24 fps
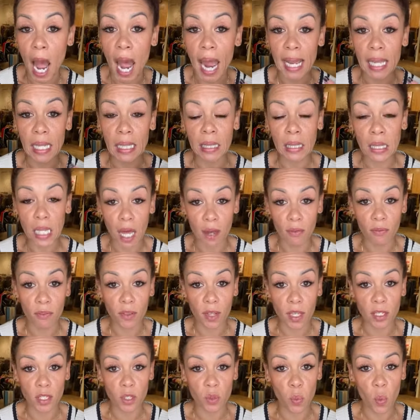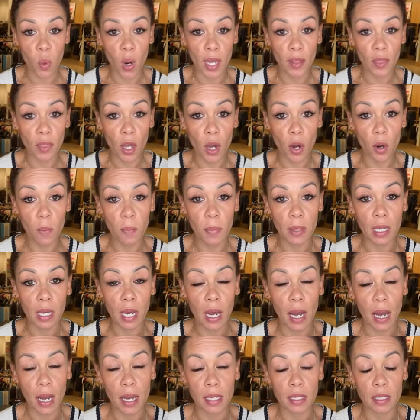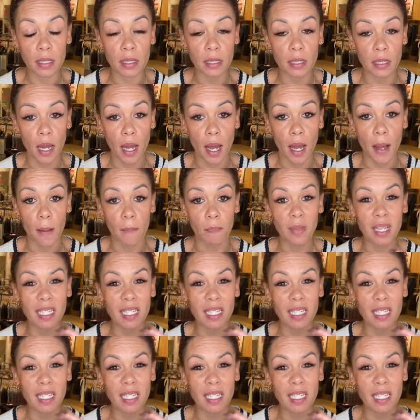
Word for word: I love this one though because um,